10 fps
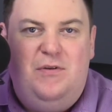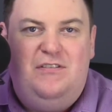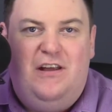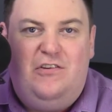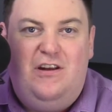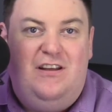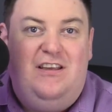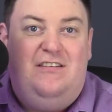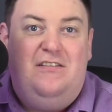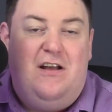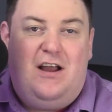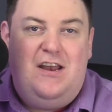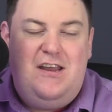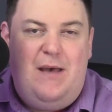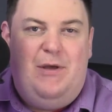position. At least he's not
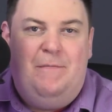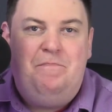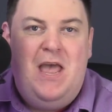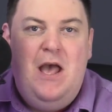condemning.